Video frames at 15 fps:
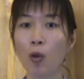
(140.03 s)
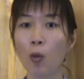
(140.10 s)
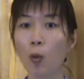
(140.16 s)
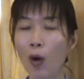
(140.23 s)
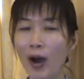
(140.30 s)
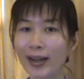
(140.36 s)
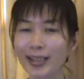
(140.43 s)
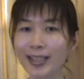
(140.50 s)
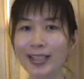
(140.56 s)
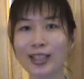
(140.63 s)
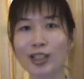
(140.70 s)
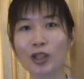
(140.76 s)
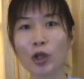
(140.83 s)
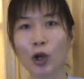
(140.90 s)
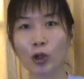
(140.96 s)
what
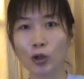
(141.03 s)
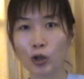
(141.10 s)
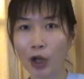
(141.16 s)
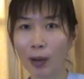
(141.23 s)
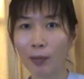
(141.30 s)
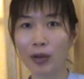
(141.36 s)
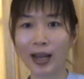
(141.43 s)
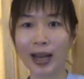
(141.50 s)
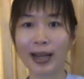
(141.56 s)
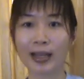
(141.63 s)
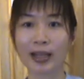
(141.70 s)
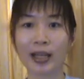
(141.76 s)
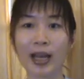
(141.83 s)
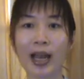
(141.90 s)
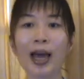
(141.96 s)
is your job
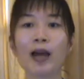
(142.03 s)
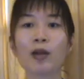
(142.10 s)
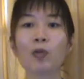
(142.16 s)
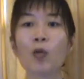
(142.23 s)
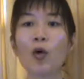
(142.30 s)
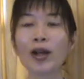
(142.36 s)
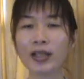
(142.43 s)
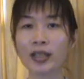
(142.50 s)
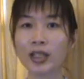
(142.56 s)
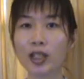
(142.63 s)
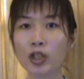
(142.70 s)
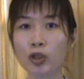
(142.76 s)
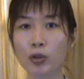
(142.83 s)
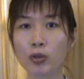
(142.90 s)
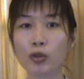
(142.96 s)
like and what
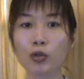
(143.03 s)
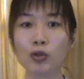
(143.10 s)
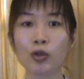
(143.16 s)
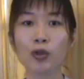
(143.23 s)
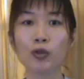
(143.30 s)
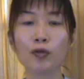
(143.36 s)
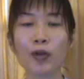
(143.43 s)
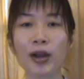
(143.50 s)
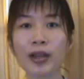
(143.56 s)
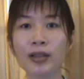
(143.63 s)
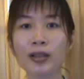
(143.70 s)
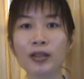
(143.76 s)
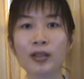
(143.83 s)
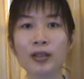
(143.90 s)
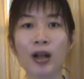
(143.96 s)
issues do you
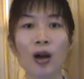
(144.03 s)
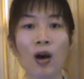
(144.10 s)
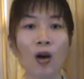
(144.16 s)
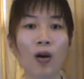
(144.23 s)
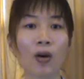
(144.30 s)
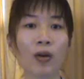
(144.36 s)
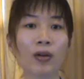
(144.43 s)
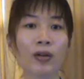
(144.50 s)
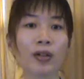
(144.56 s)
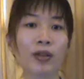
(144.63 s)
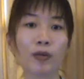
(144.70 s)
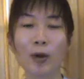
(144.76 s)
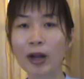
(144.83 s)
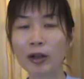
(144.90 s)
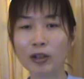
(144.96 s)
face on a
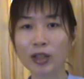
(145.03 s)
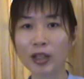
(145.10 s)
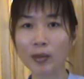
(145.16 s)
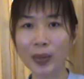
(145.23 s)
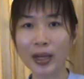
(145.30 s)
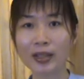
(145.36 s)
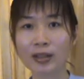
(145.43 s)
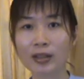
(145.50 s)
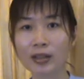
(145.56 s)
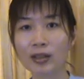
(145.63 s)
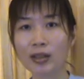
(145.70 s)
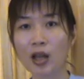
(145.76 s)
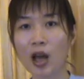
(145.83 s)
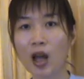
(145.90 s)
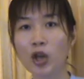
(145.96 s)
regular basis?
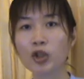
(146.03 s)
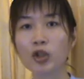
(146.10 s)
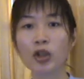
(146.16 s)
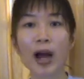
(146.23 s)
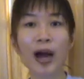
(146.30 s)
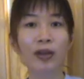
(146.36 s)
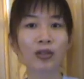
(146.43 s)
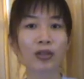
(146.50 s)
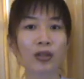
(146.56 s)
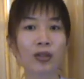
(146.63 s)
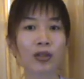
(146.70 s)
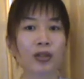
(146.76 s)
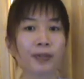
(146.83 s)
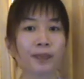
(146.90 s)
She answered,